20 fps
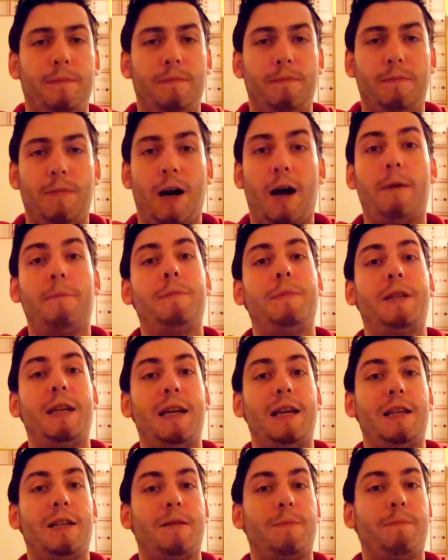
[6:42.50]

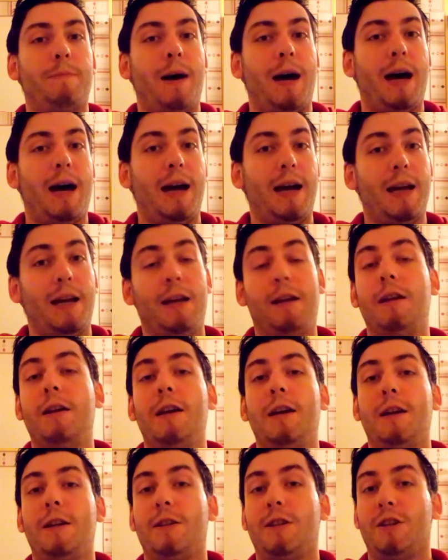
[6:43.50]
update my
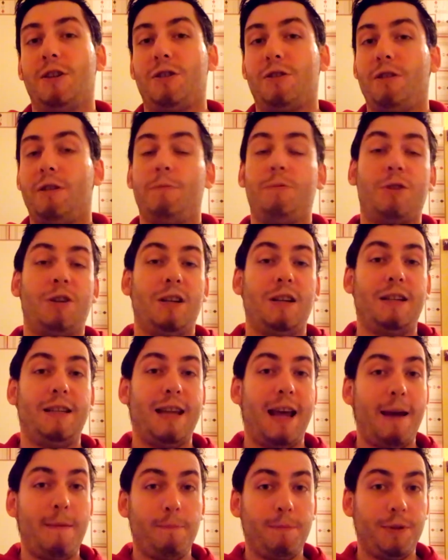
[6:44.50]
description
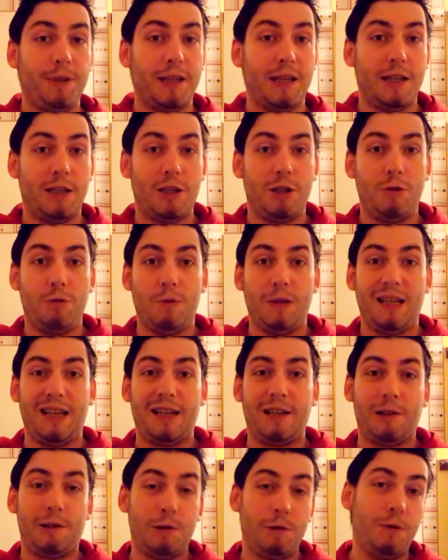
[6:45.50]
template to
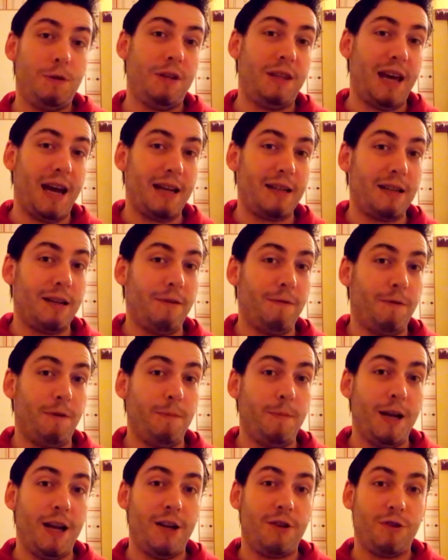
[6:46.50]
include that
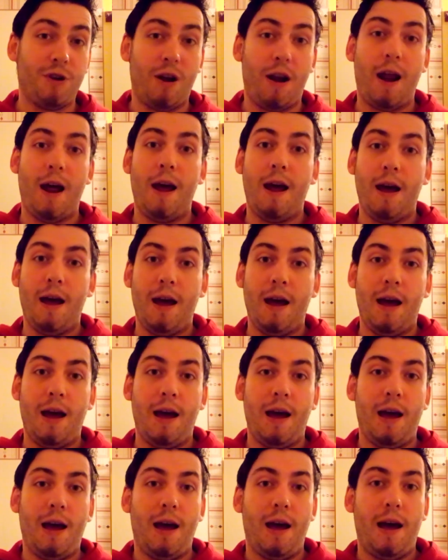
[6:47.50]
information,
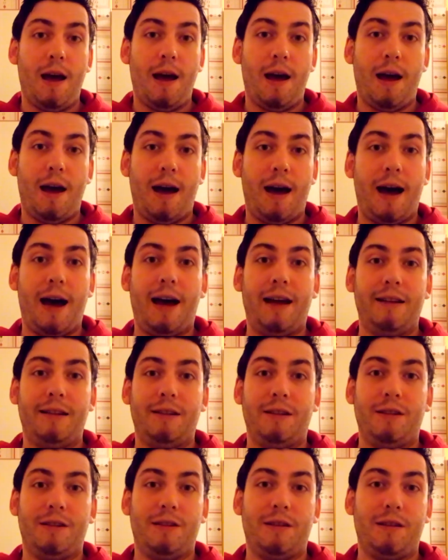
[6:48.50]

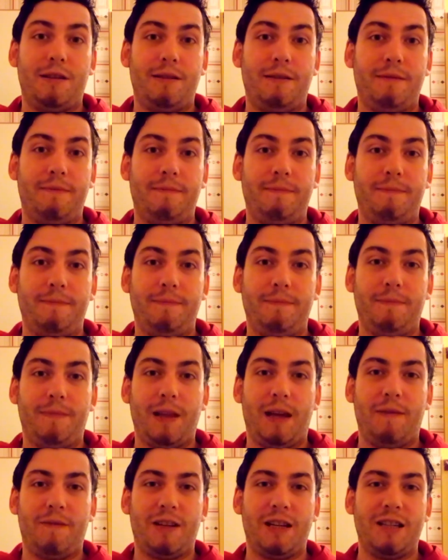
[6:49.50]
and
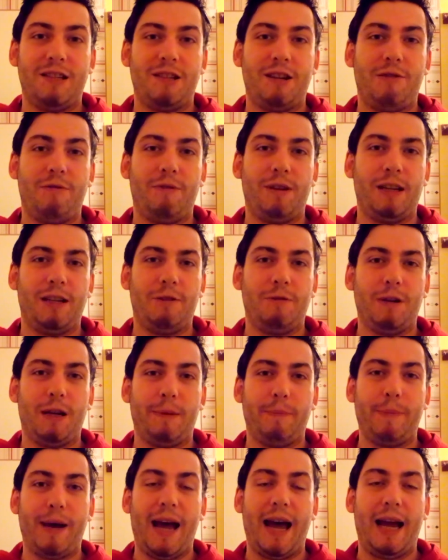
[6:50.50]
I'm considering
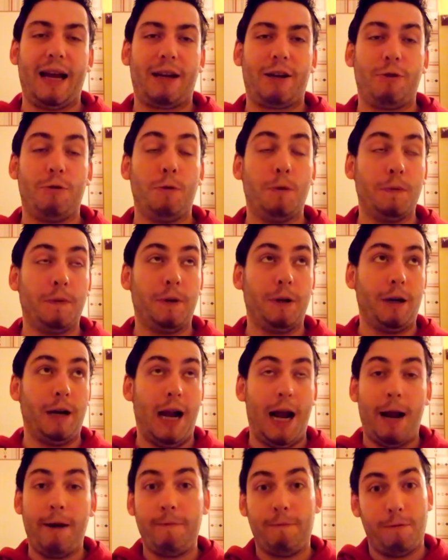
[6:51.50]
going back over
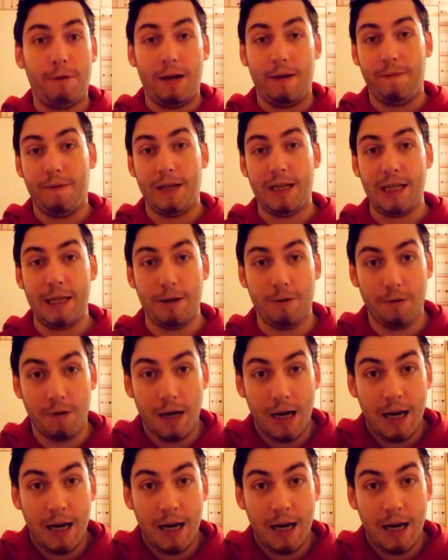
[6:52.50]
every video